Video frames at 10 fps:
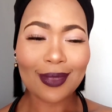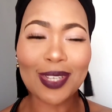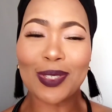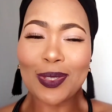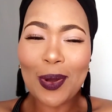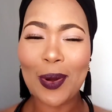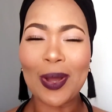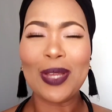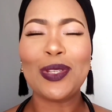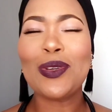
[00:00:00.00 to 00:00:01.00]
So
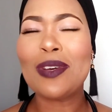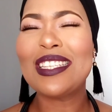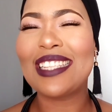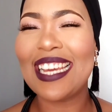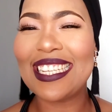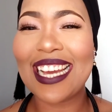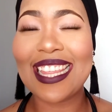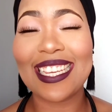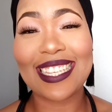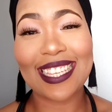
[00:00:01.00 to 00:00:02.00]
two months later,
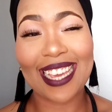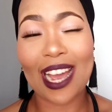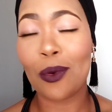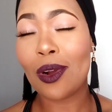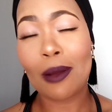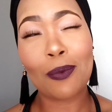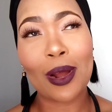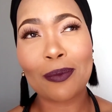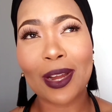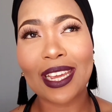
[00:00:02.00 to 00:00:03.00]
the scale, I woke up
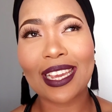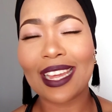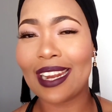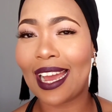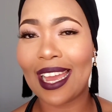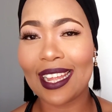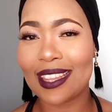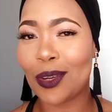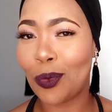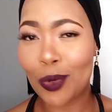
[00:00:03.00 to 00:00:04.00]
one morning and I
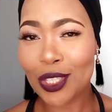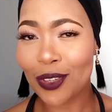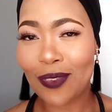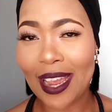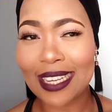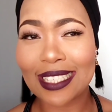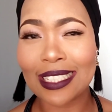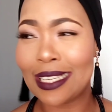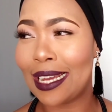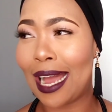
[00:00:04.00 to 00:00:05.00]
had the whoosh effect.
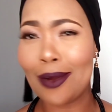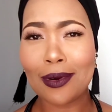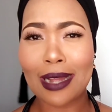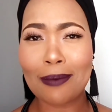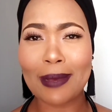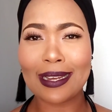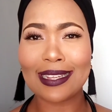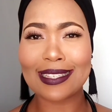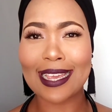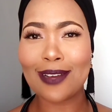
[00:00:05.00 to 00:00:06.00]
I woke up and
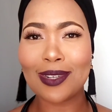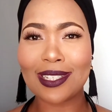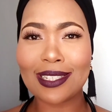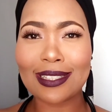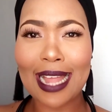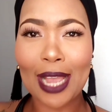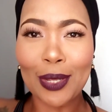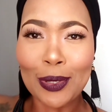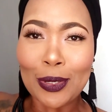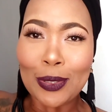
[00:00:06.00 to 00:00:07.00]
the scale was just like,